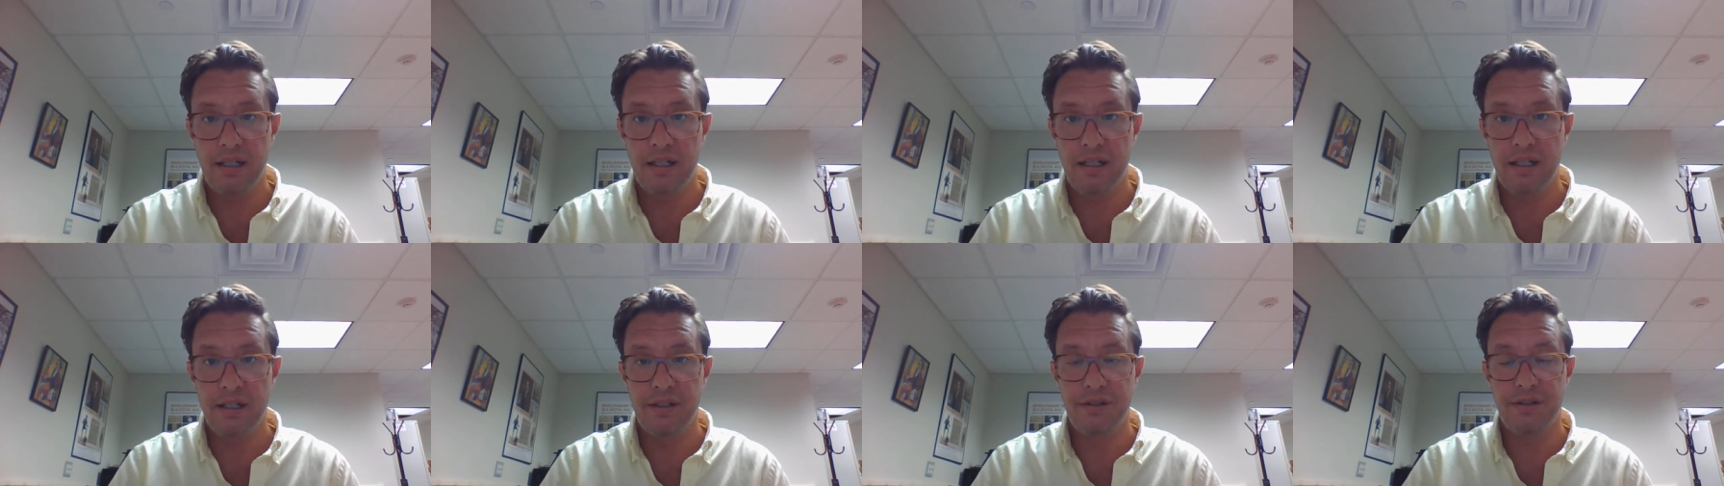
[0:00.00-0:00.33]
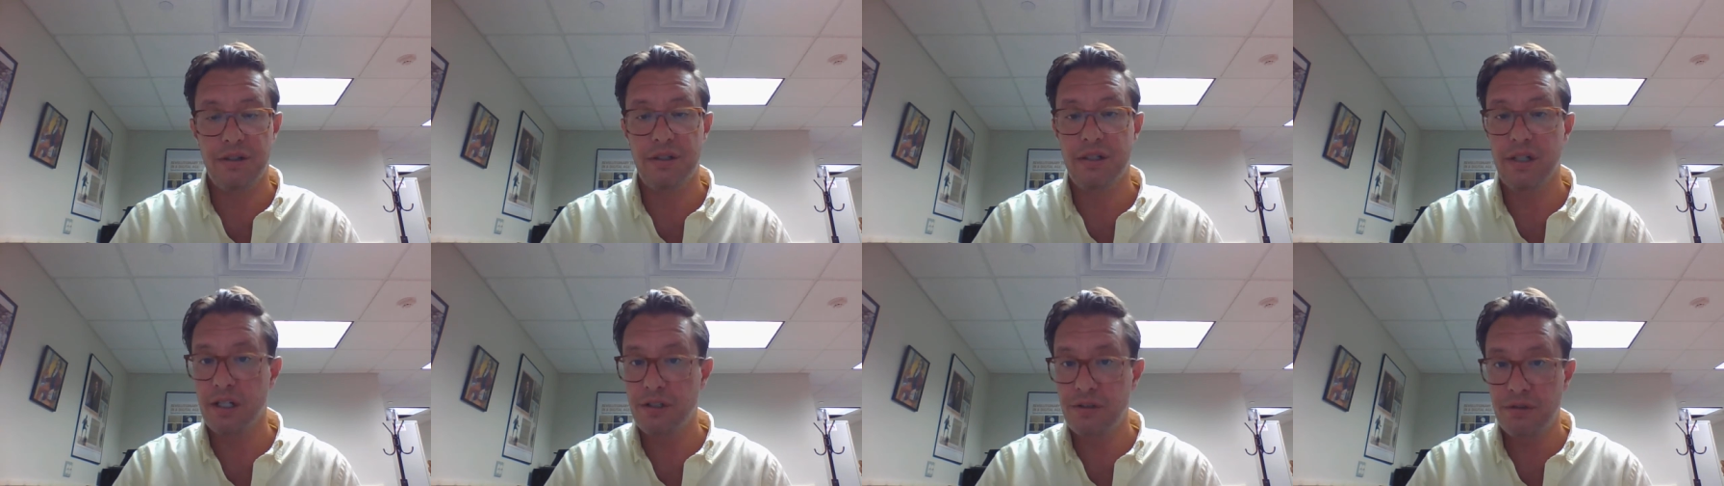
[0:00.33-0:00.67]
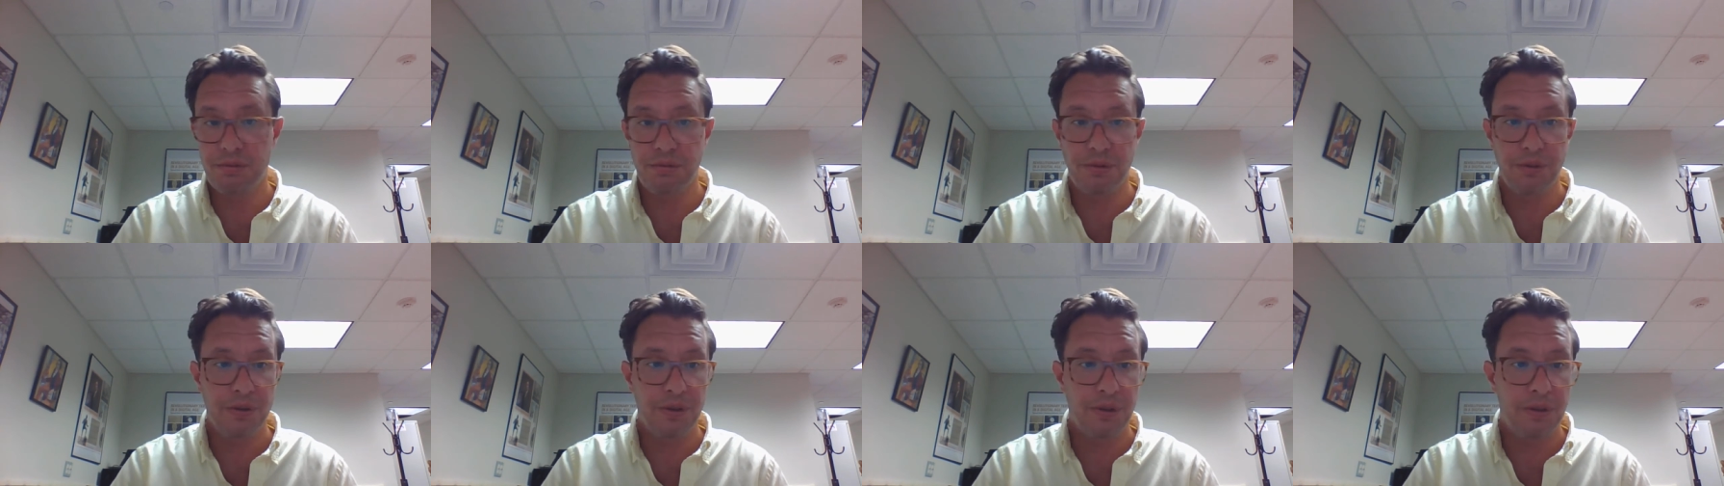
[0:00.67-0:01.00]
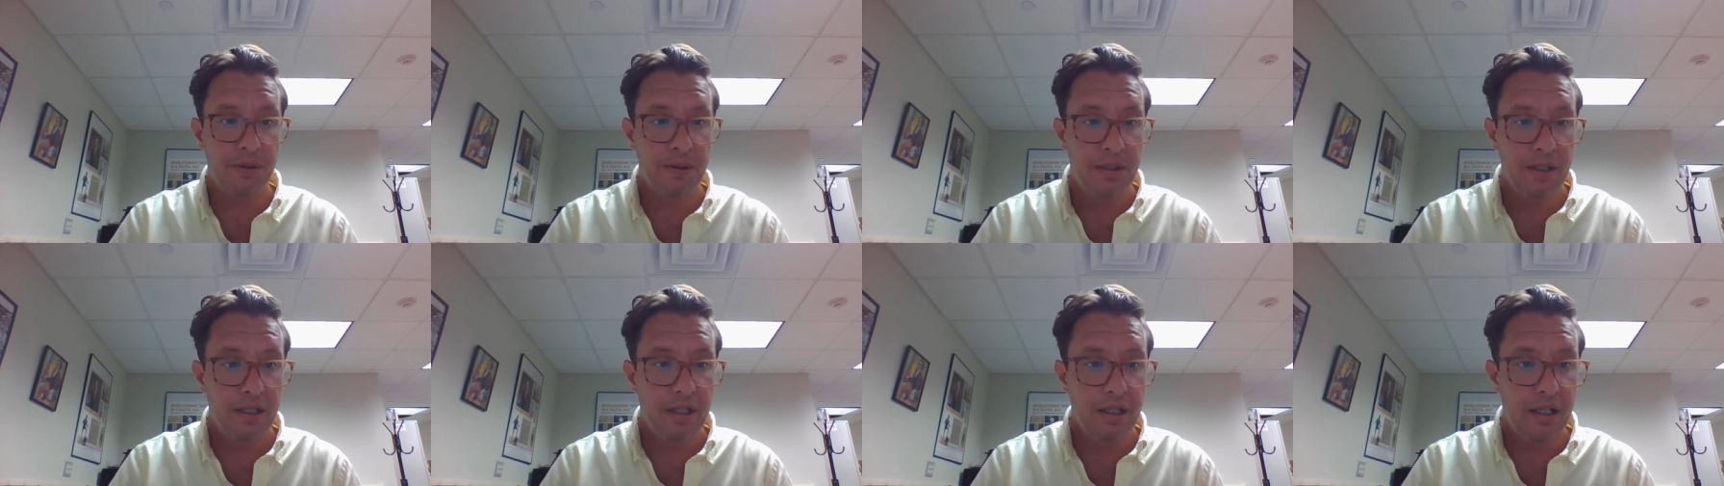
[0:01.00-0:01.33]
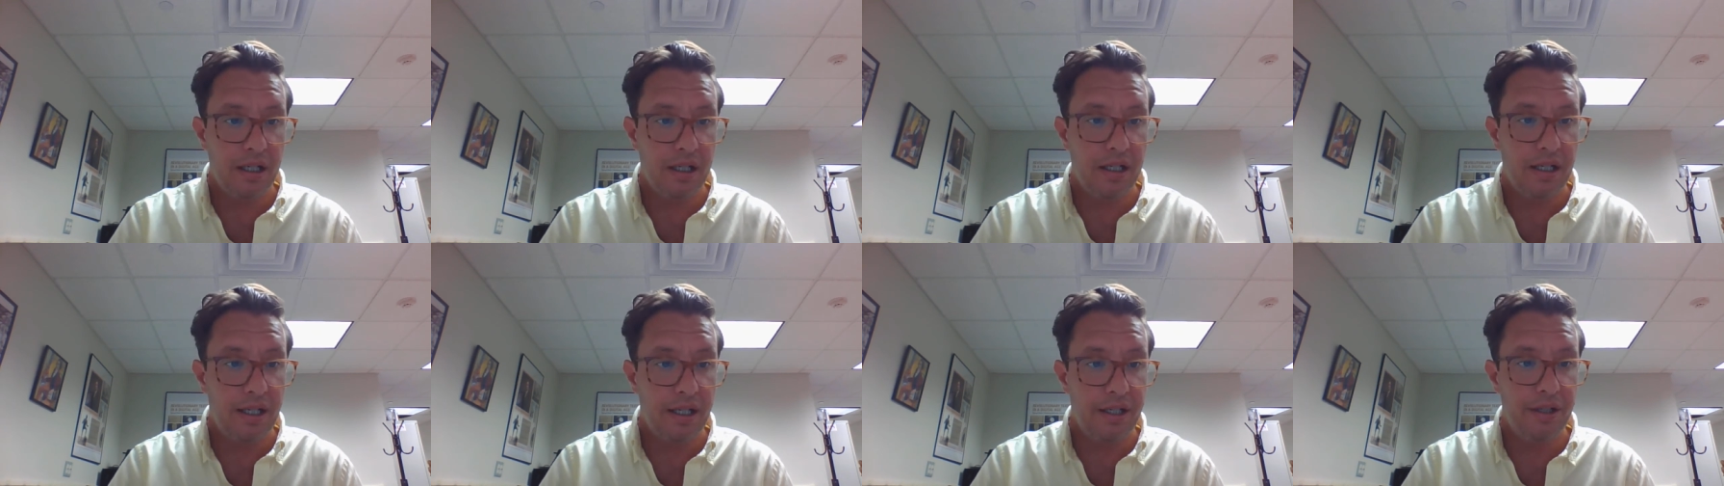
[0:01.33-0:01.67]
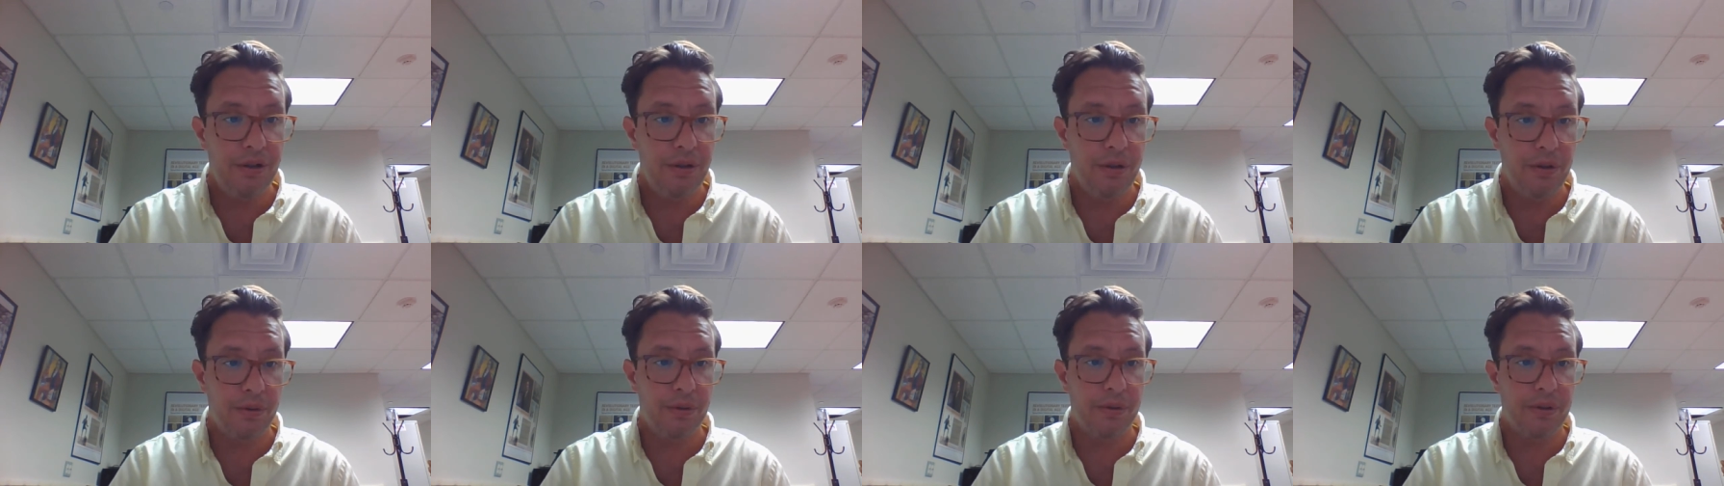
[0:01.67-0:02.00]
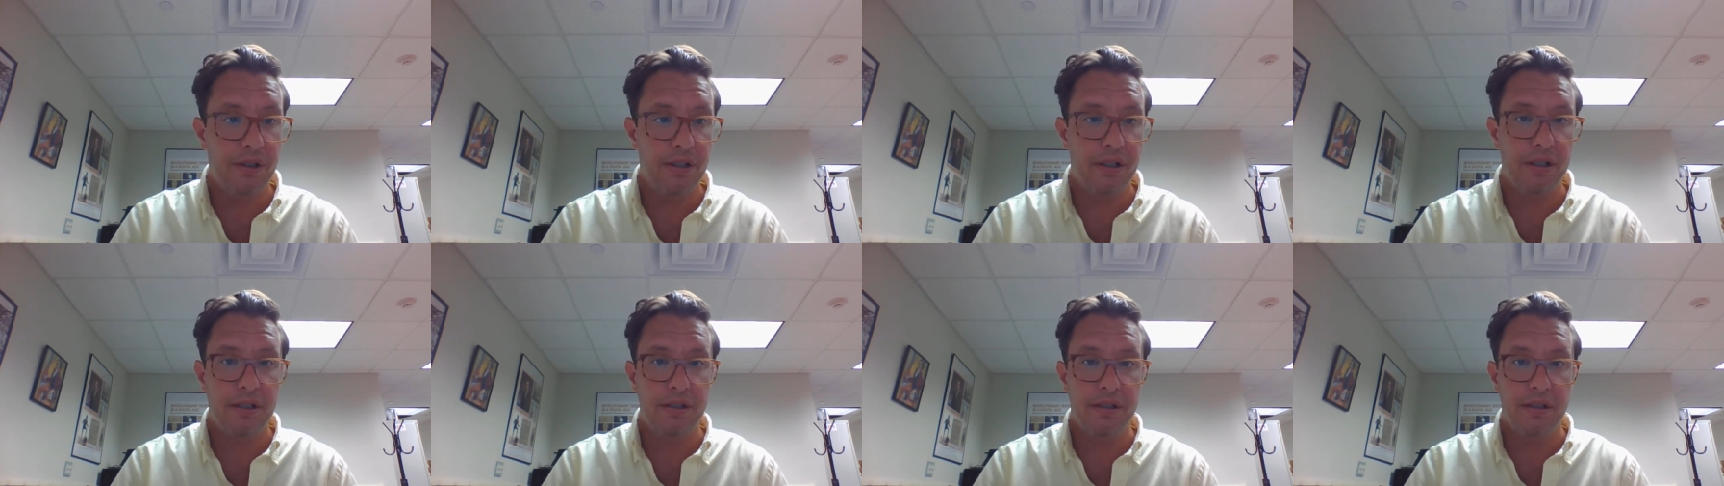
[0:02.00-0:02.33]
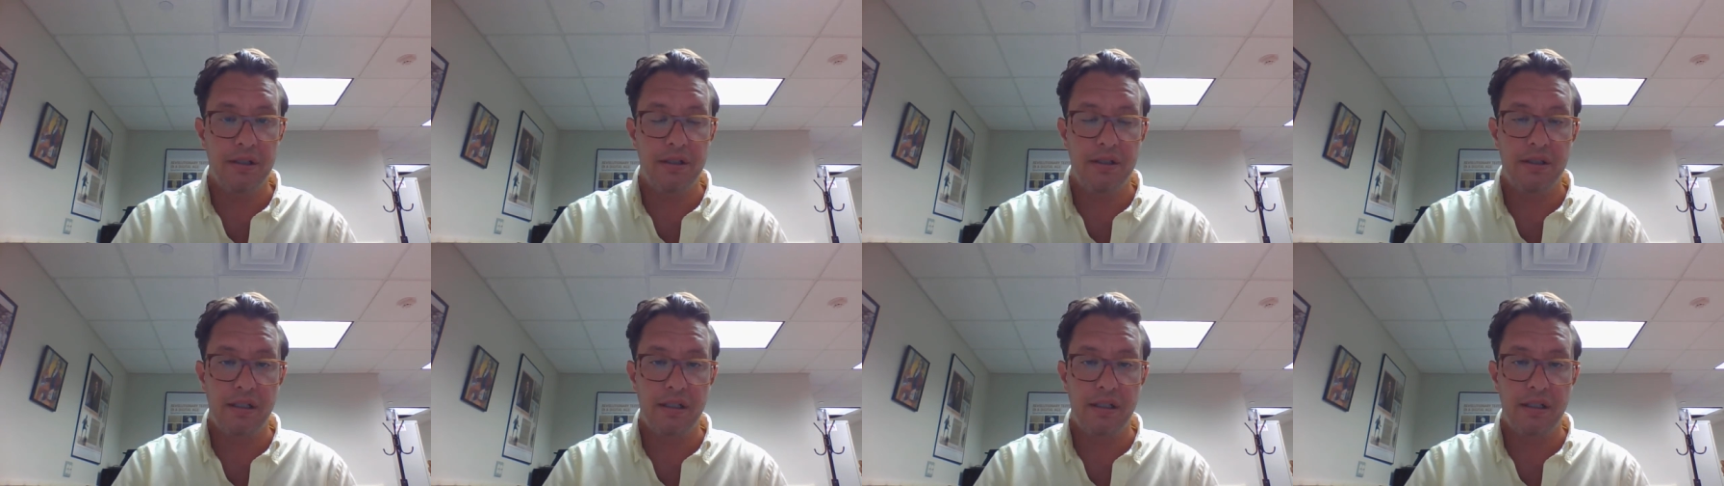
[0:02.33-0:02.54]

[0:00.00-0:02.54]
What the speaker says: under Dutch rule, and who were